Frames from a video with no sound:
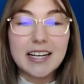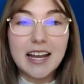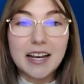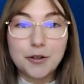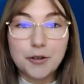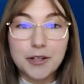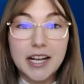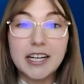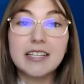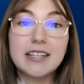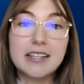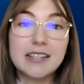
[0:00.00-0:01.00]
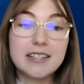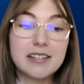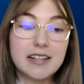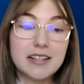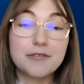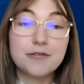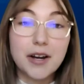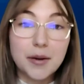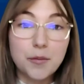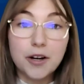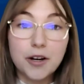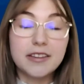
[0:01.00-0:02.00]
and created this
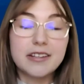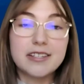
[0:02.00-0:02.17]
framework,